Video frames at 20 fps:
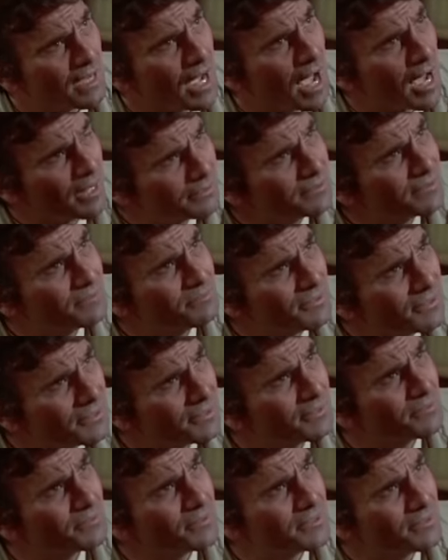How did the
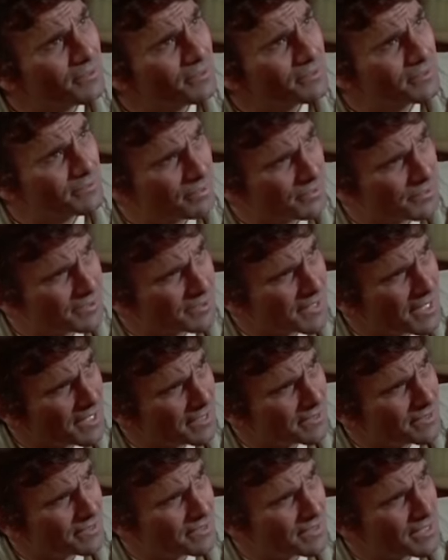murderer know the
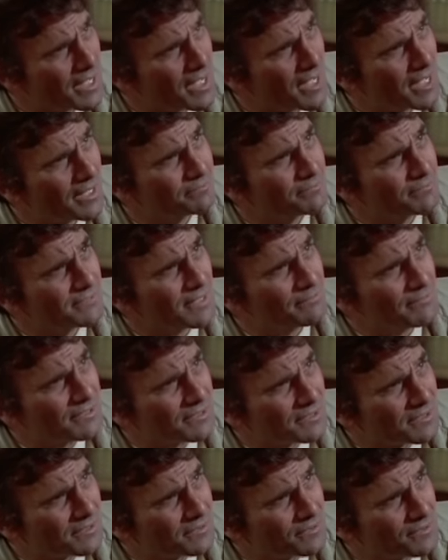precise time that
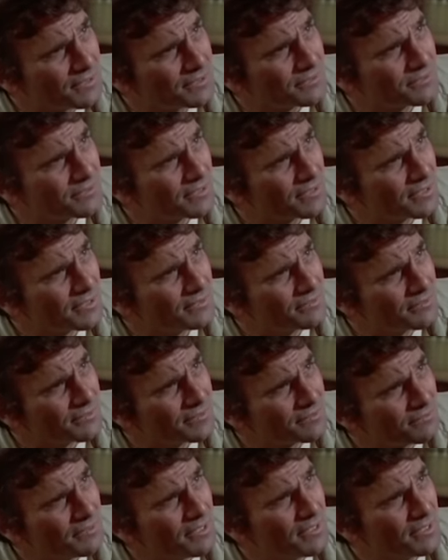Mr. Norris was going to leave the
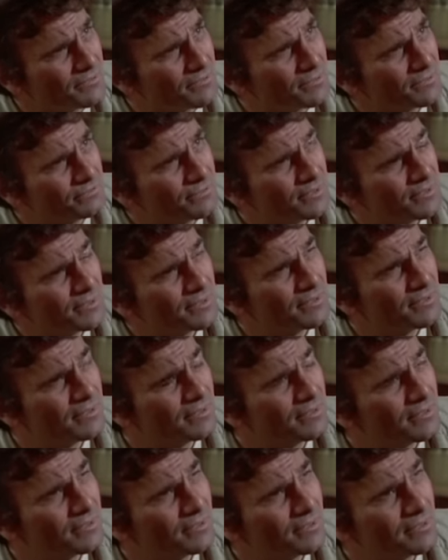screening room?
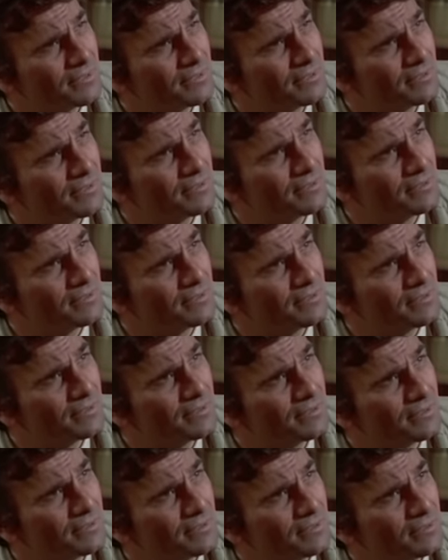I
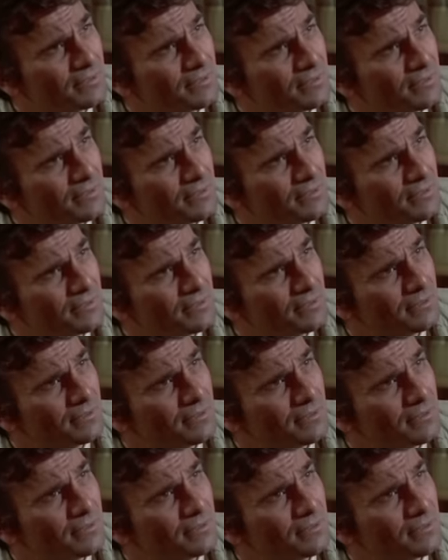wouldn't have the faintest
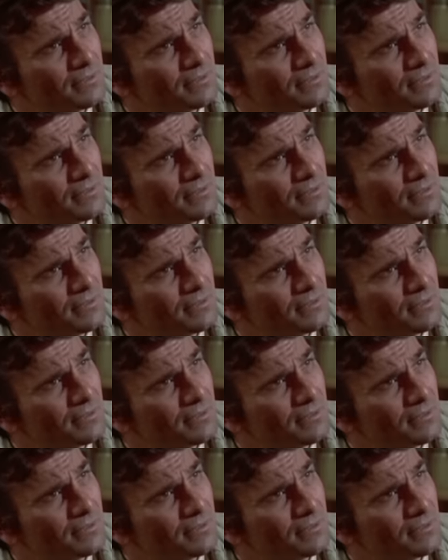idea.